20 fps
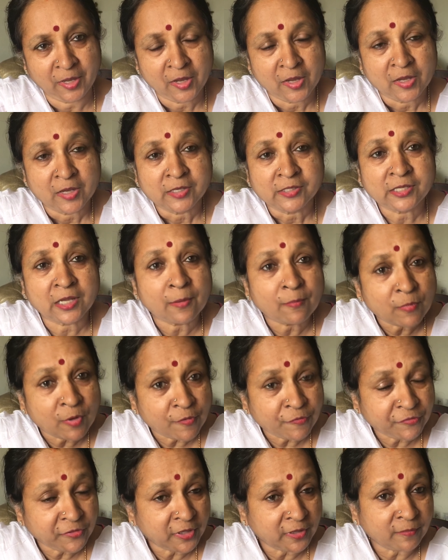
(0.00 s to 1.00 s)
Some of
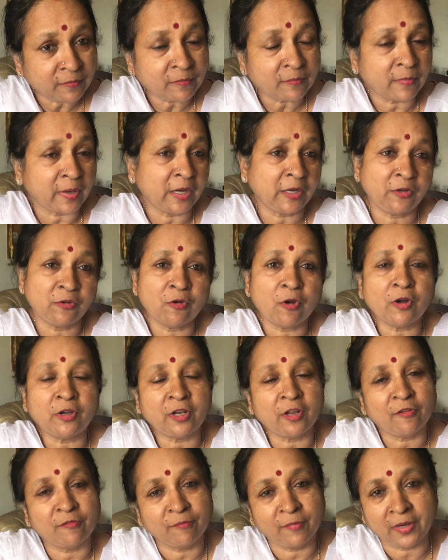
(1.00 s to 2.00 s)
them might not
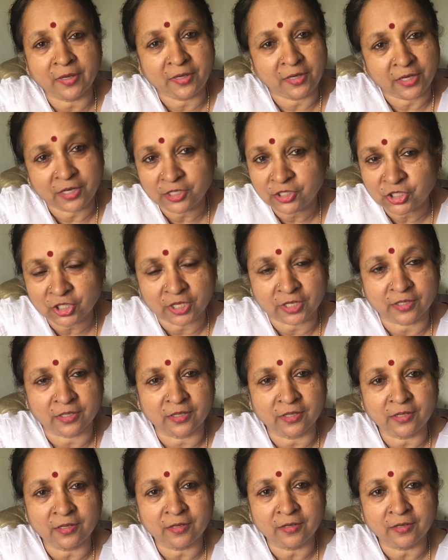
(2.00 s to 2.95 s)
have met each other.